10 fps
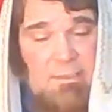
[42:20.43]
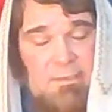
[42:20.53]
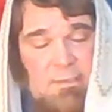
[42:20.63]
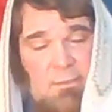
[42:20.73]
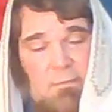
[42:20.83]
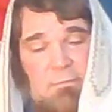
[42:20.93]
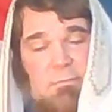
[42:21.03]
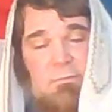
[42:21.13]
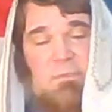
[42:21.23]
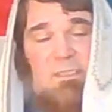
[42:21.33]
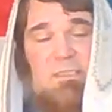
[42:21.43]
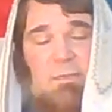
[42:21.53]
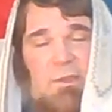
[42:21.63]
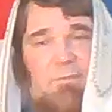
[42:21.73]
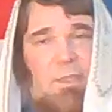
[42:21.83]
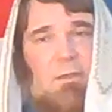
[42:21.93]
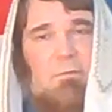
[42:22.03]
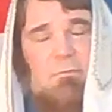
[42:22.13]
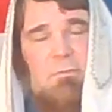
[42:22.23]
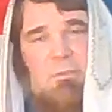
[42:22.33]
So some of
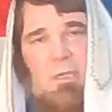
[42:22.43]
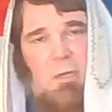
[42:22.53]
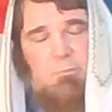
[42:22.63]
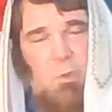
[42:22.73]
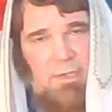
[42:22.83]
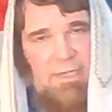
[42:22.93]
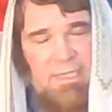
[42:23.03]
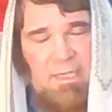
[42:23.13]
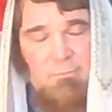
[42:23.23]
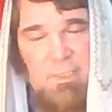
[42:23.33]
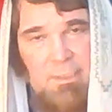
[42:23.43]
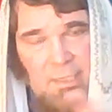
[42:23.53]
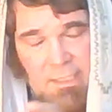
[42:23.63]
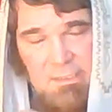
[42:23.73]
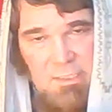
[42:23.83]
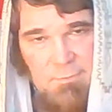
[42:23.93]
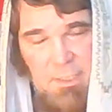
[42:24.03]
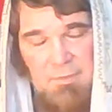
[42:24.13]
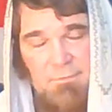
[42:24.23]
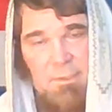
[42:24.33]
you are born again, but you're not
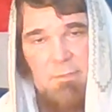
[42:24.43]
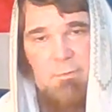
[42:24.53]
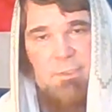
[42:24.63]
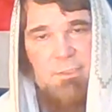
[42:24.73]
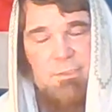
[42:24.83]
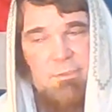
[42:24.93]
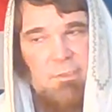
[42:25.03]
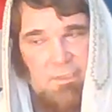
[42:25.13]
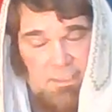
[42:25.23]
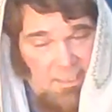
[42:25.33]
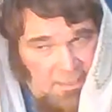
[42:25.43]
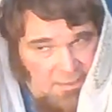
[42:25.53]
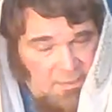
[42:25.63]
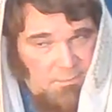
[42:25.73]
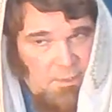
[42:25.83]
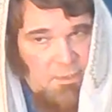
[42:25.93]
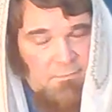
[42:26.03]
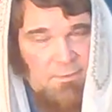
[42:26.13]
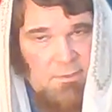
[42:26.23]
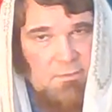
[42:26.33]
spirit filled with Yeshua. You got to get
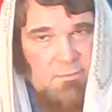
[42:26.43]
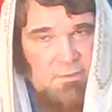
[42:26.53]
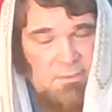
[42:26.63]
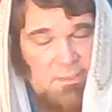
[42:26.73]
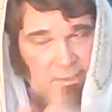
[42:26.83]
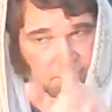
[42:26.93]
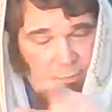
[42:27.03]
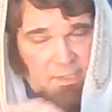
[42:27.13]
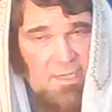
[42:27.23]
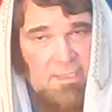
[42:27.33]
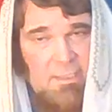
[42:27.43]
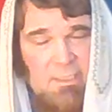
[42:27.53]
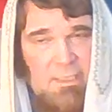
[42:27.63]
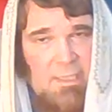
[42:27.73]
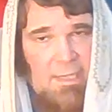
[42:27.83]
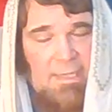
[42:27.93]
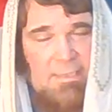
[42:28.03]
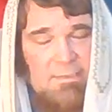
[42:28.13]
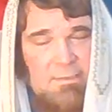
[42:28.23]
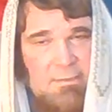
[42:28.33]
spirit filled. So you need to pray and
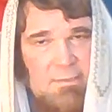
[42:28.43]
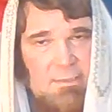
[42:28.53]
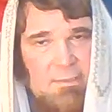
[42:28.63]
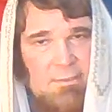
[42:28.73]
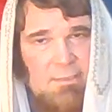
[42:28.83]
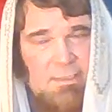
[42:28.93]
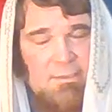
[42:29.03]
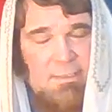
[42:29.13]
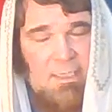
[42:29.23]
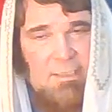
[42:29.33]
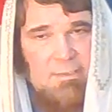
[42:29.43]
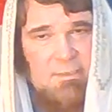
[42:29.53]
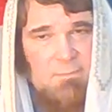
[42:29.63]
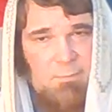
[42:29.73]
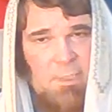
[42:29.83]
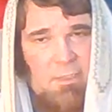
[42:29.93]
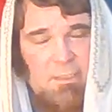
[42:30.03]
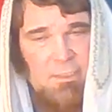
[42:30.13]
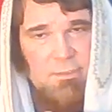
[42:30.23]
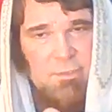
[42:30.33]
ask that God's
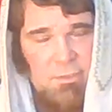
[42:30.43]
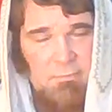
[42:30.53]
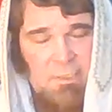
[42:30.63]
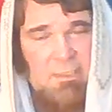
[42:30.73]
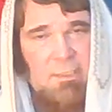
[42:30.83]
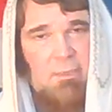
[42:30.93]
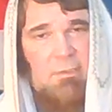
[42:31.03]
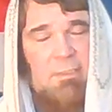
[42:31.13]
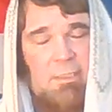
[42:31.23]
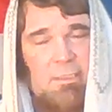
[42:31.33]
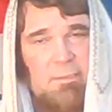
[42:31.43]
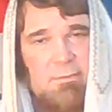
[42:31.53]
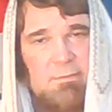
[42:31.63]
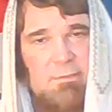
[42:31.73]
spirit, Yeshua, go in there,